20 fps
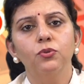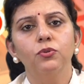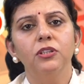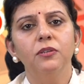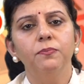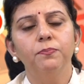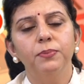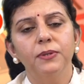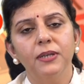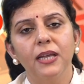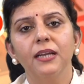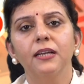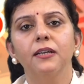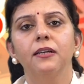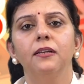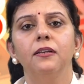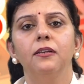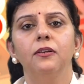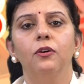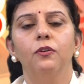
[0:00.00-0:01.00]
to the
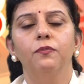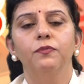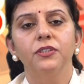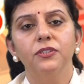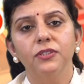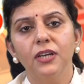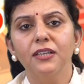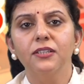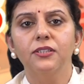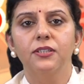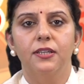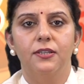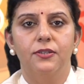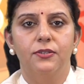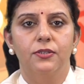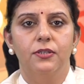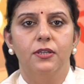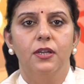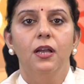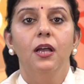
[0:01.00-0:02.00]
pinnacle of the
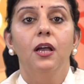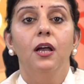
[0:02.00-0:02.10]
success.